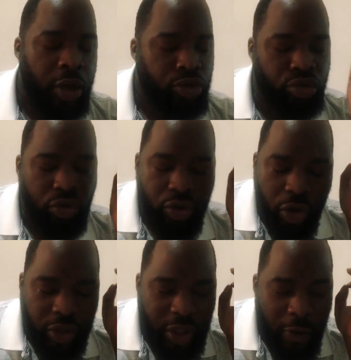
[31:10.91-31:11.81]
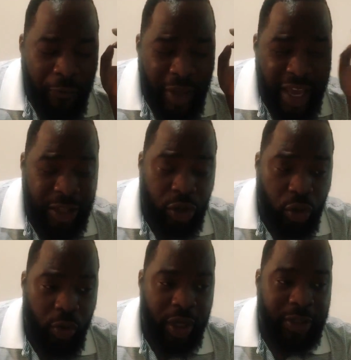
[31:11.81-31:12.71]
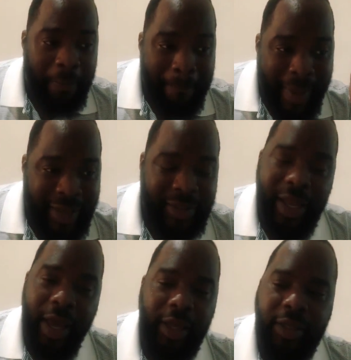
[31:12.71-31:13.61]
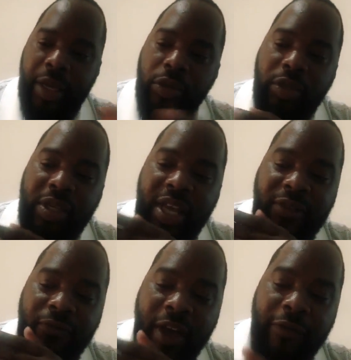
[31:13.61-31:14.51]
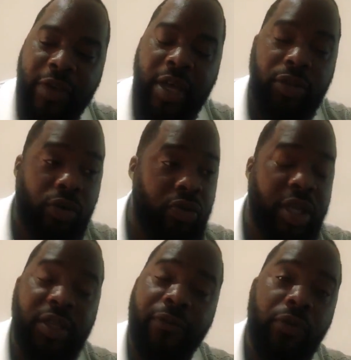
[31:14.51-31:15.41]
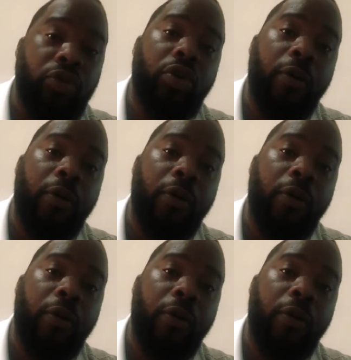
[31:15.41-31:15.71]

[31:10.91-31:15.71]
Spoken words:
throw yourself into it, master it, and use the next 5 years to create a future.